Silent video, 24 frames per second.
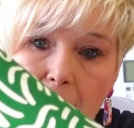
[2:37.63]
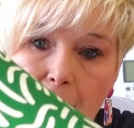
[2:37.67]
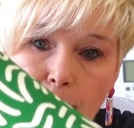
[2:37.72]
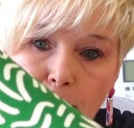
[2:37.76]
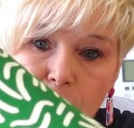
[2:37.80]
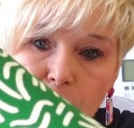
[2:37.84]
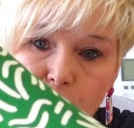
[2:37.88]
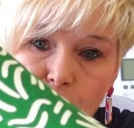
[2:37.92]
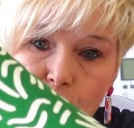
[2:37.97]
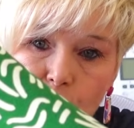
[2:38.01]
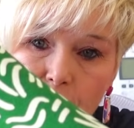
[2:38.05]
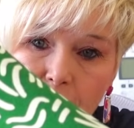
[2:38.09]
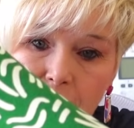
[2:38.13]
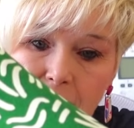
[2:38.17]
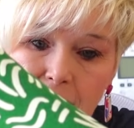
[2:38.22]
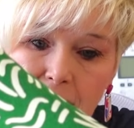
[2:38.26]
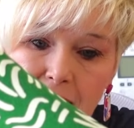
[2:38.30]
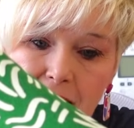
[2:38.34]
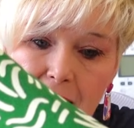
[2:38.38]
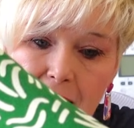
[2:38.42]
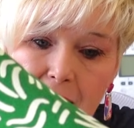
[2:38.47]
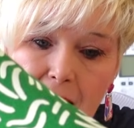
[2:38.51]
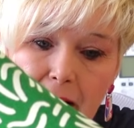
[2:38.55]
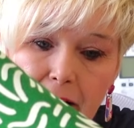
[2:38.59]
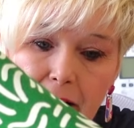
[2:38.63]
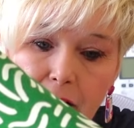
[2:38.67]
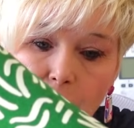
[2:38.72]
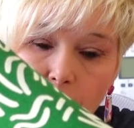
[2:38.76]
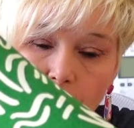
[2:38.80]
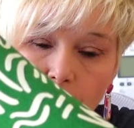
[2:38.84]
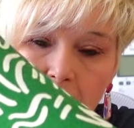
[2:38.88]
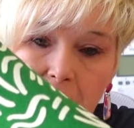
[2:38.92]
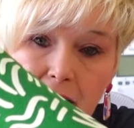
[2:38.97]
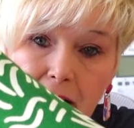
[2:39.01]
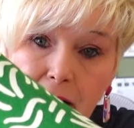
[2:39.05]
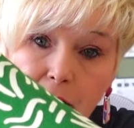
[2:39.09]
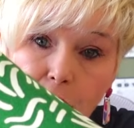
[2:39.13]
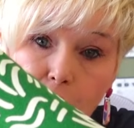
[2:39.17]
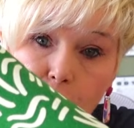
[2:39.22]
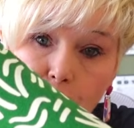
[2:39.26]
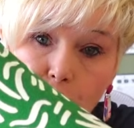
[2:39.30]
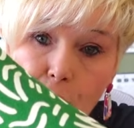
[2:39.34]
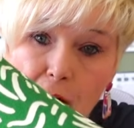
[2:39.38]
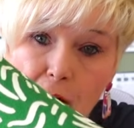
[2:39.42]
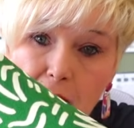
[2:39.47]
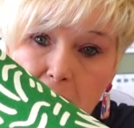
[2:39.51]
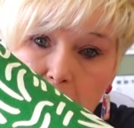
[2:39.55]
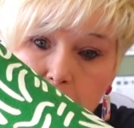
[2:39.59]
abstract design on it in
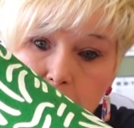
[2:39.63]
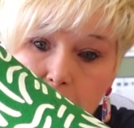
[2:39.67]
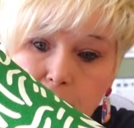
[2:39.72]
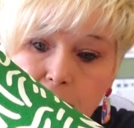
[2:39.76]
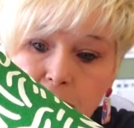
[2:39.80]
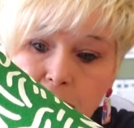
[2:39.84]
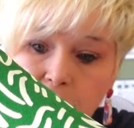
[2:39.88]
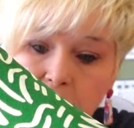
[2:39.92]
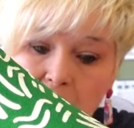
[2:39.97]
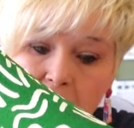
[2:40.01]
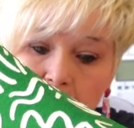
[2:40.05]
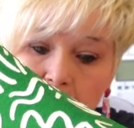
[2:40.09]
cream.